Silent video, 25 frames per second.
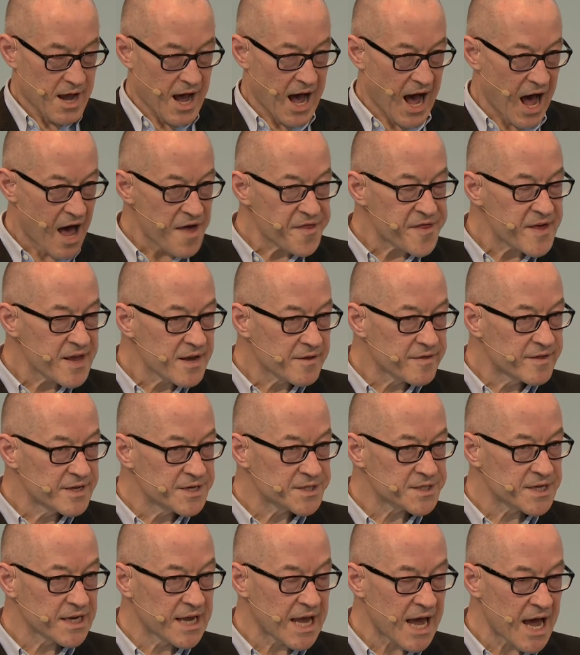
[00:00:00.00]
I think
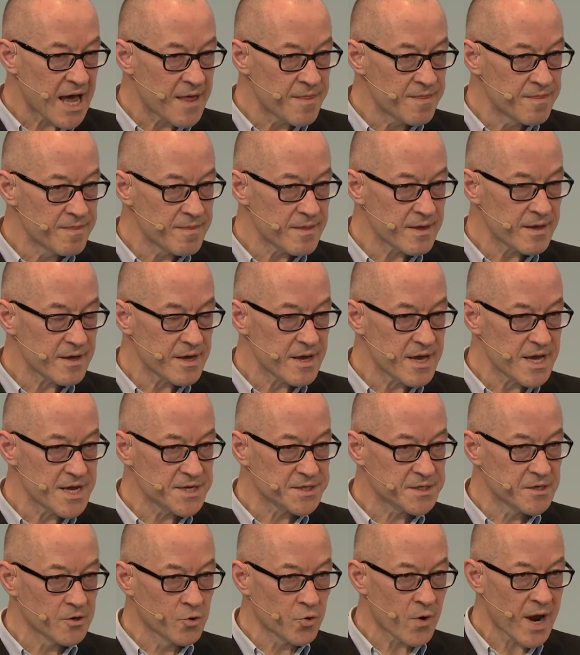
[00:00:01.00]
this, again,
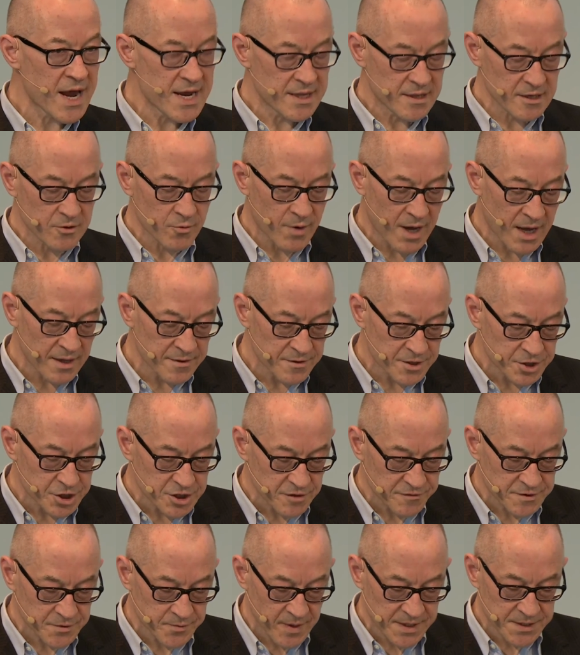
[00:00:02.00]
is the great advantage
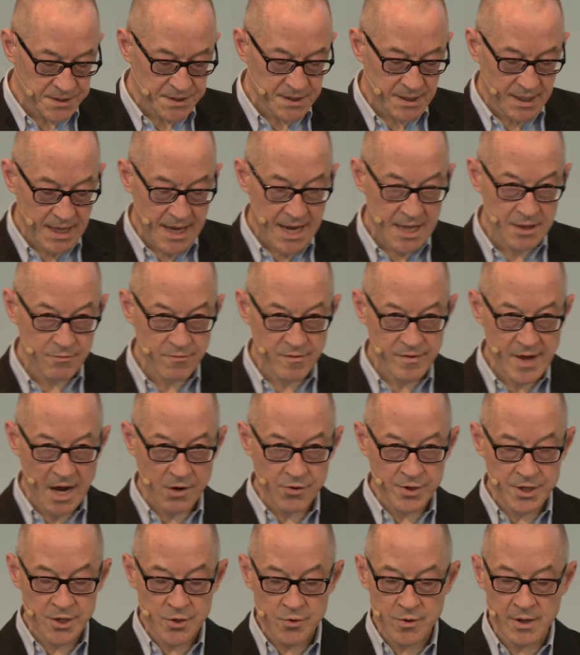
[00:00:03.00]
of Switzerland with
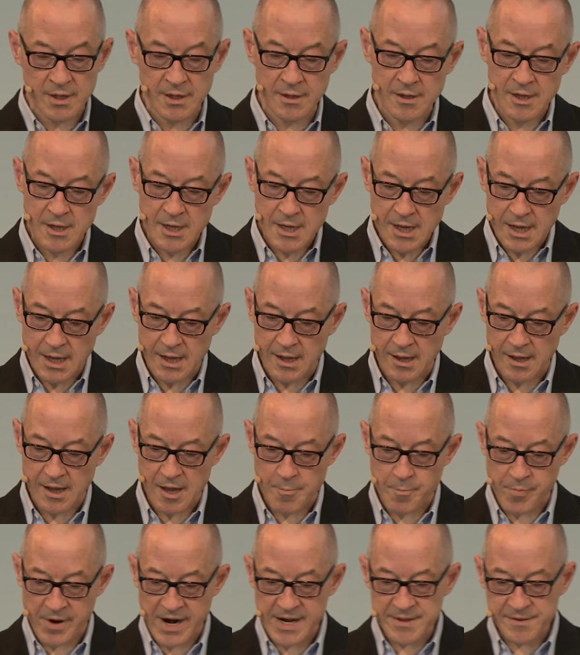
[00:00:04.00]
our dual
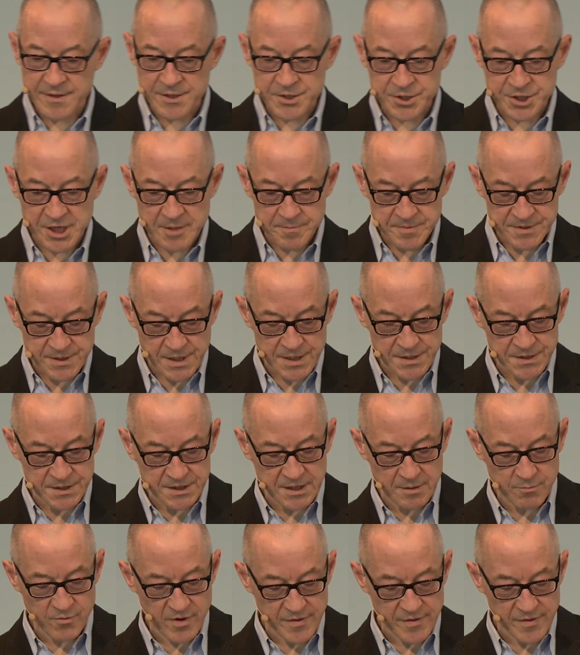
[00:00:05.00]
apprenticeship system,